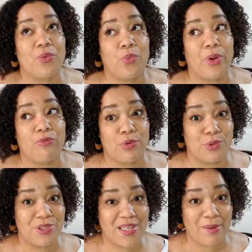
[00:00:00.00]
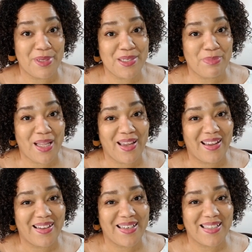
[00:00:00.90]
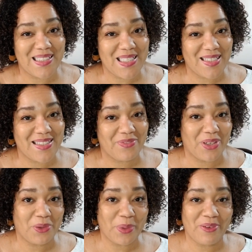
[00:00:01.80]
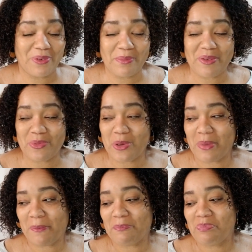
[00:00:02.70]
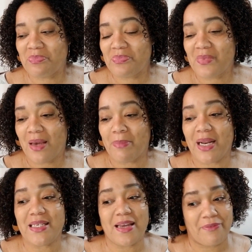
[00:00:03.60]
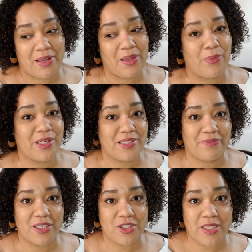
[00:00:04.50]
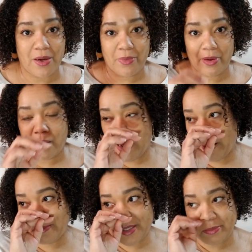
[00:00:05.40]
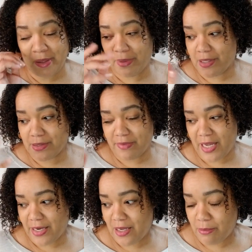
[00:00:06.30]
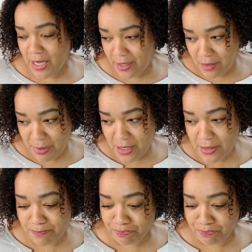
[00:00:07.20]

rules come into play. It takes the fun away from it for me. But I definitely want to finish that one, simply because of the idea behind the piece.